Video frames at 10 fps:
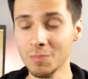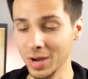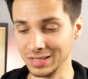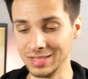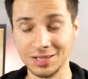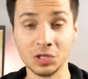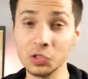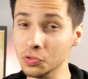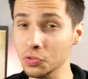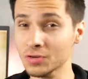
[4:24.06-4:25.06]
Might they
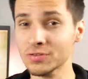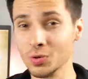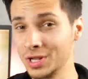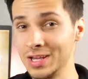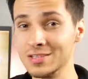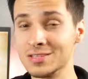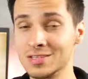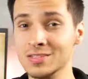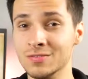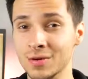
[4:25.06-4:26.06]
include a 4K
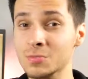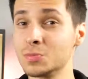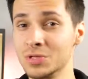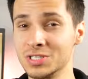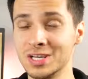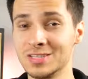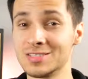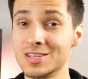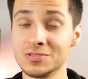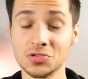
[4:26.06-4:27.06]
60 frames per second
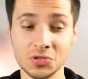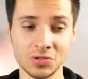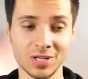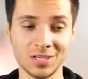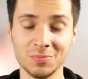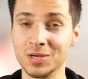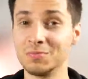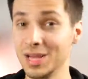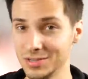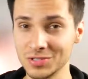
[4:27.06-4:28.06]
sensor like my
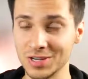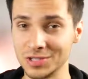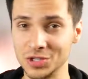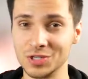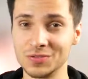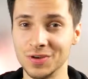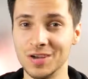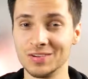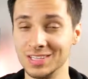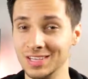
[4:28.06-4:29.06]
Panasonic GH5?
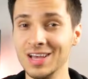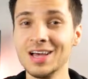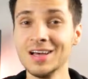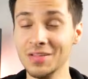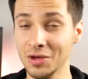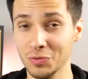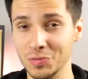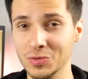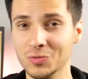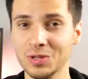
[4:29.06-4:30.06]
I think that would
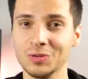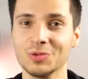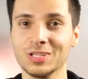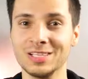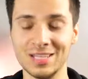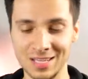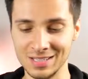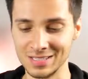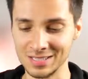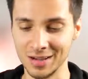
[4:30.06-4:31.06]
be really, really
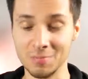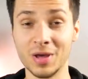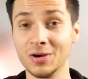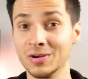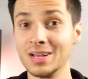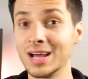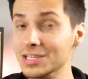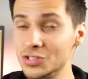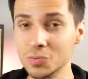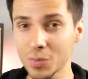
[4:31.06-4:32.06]
neat. Better
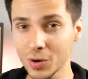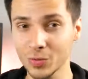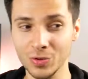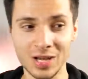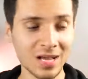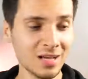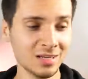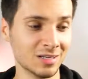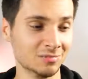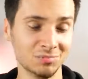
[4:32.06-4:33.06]
night mode.
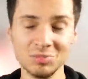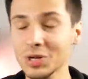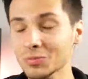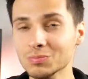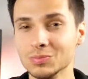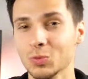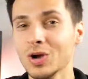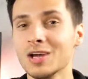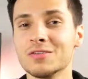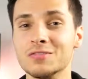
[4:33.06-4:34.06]

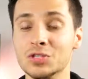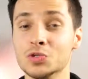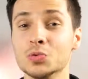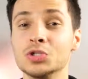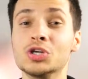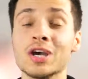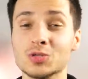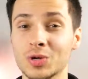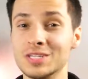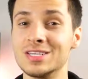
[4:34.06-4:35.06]
what kind of features would you
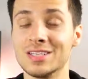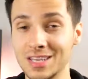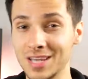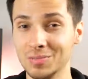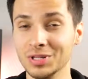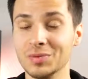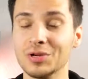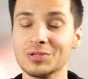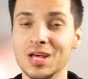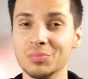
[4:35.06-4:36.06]
guys want to see in the camera? Let me
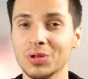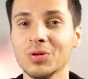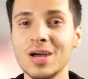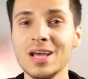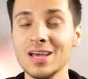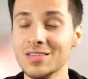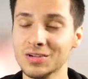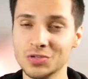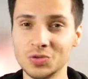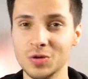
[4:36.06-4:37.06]
know down below in the
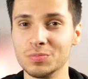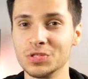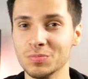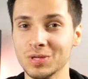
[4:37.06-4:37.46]
description.